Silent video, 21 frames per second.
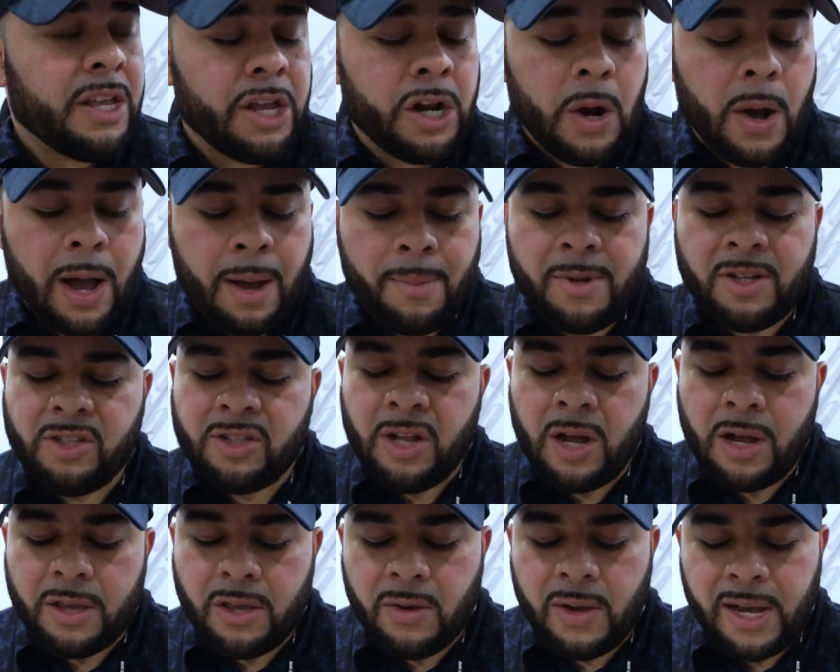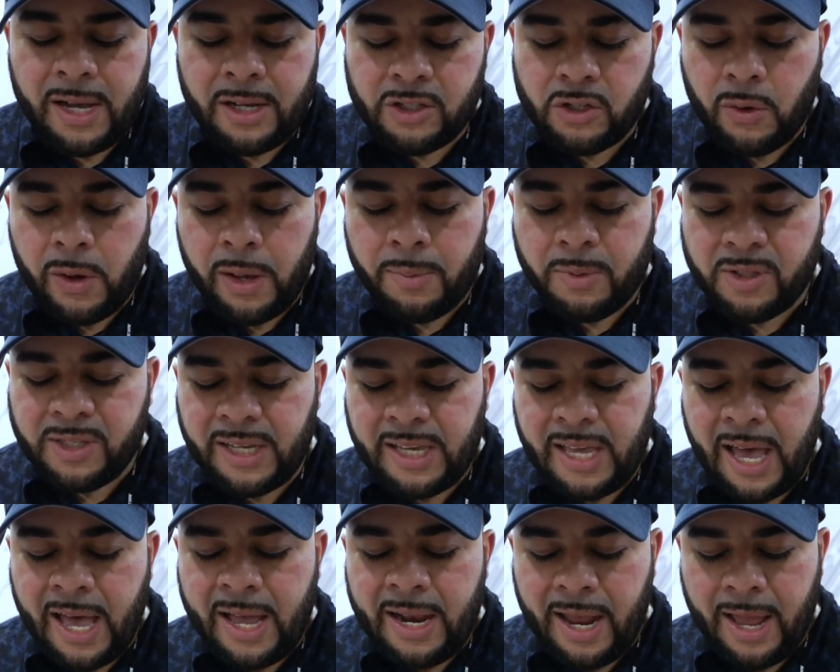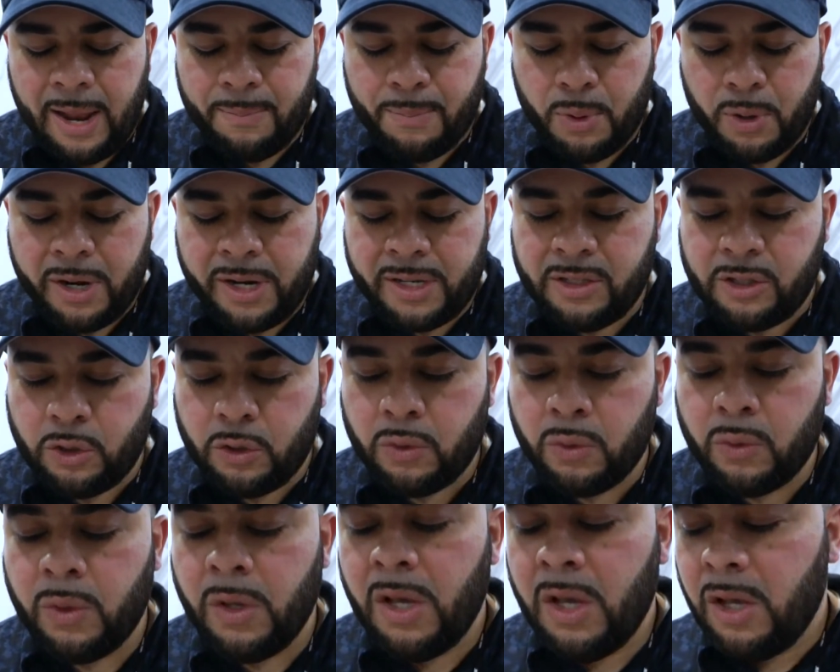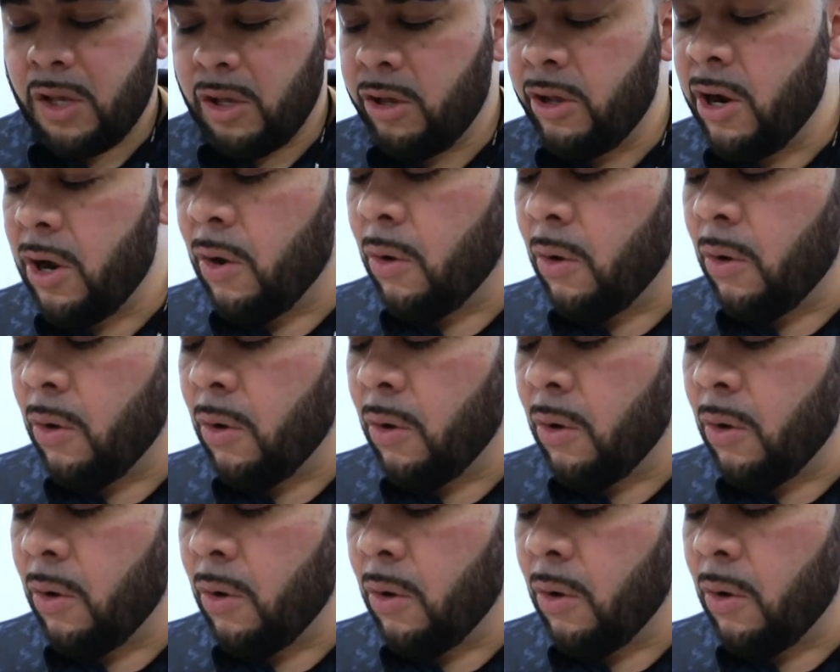you know, how much stock you guys are able to get and put into, you